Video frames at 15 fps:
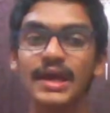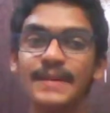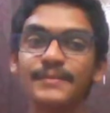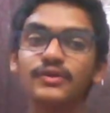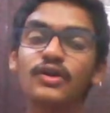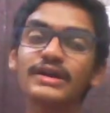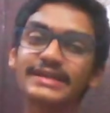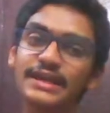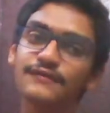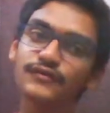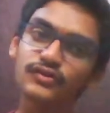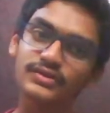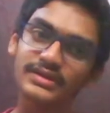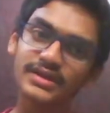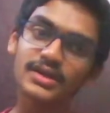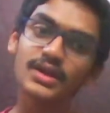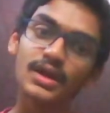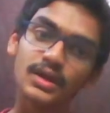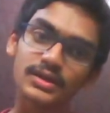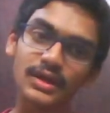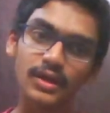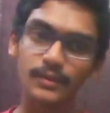Because if you see
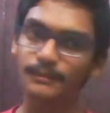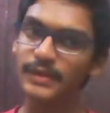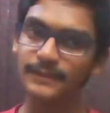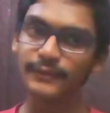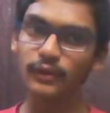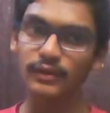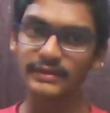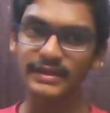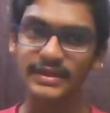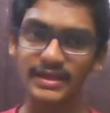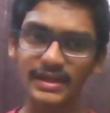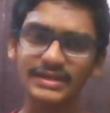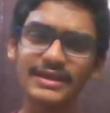the people also here,